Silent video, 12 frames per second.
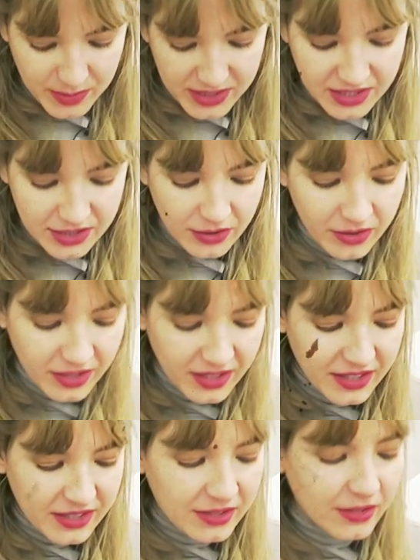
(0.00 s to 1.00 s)
business
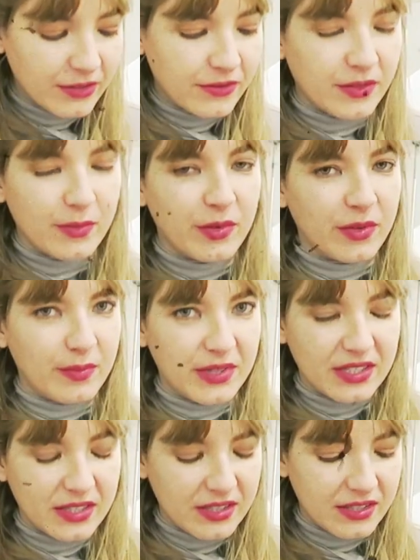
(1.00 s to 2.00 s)
organizer for more
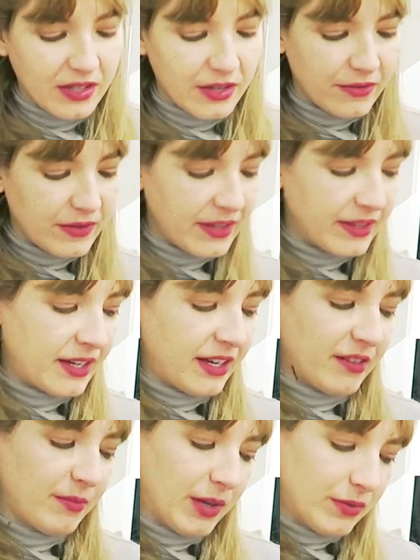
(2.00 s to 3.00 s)
business stuff, and then I
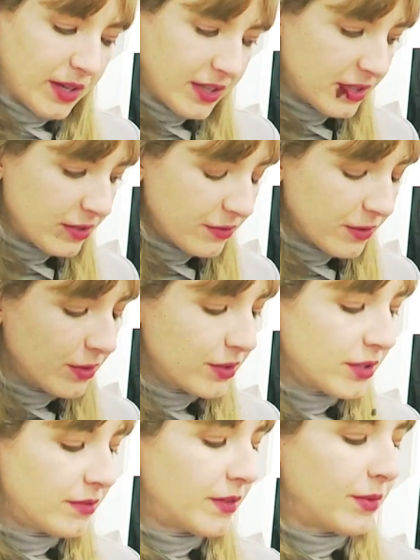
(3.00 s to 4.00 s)
have my writing
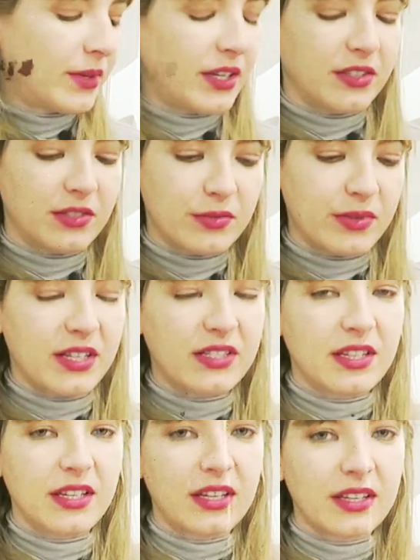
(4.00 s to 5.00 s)
folder for when I just want to
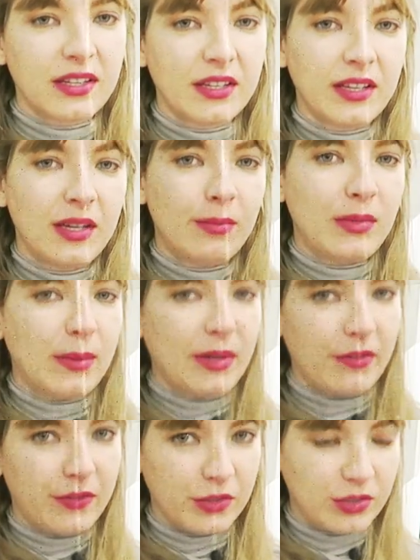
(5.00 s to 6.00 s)
take maybe
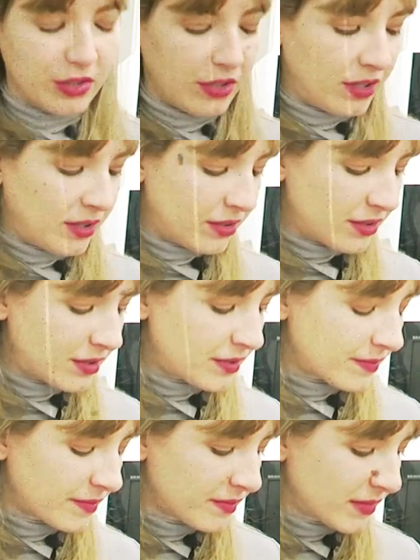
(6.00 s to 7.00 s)
a few journals.
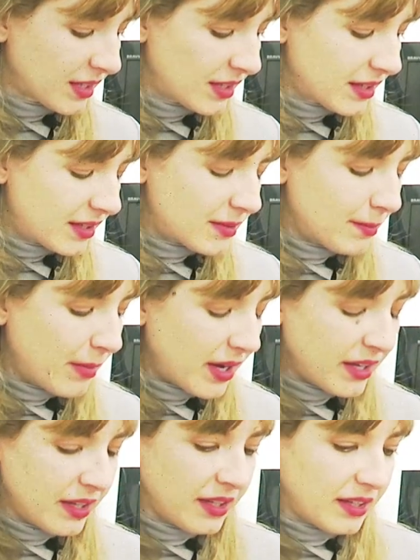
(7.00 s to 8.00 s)
Because
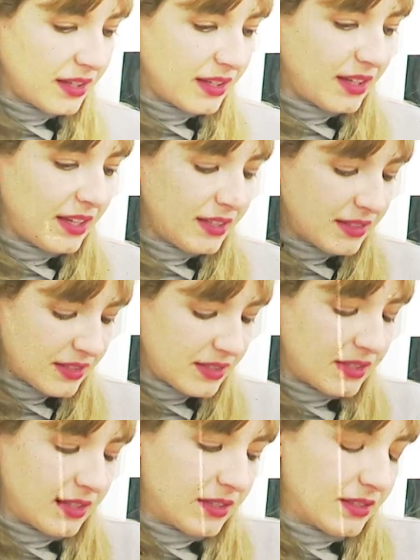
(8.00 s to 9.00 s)
my
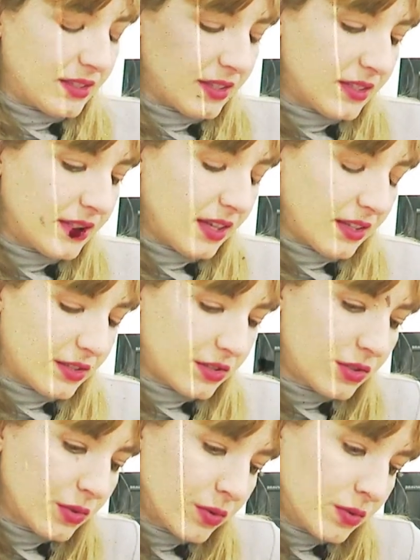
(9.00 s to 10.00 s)
instinct is that
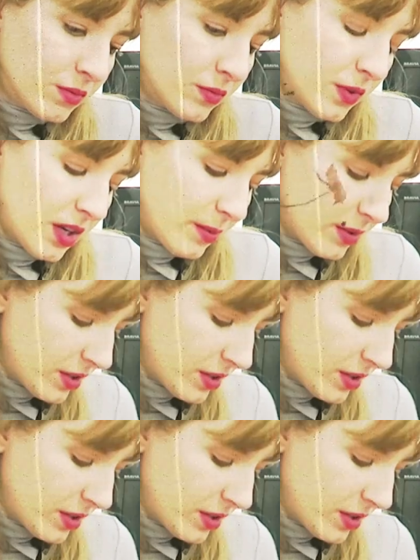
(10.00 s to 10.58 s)
soon what I'm